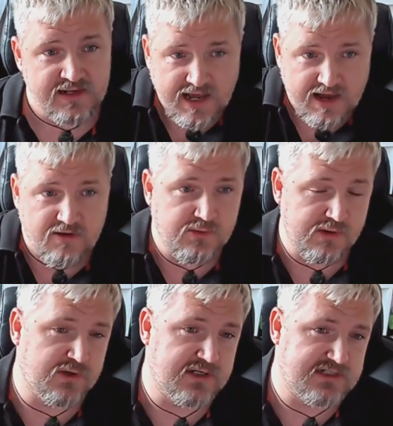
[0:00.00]
How do we
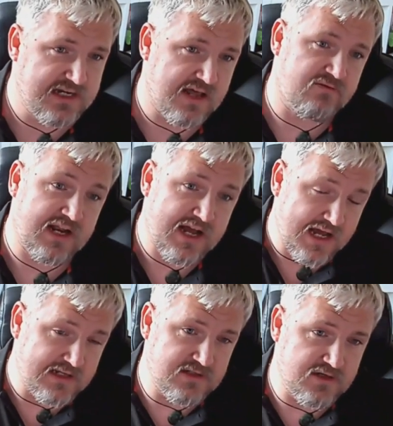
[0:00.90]
work together and
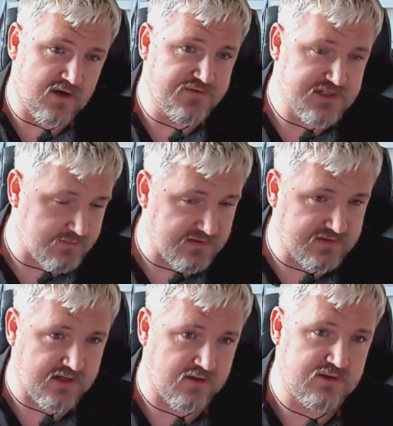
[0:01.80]
hand off some of
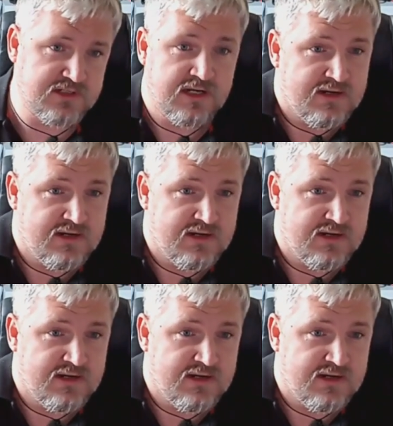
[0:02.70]
those?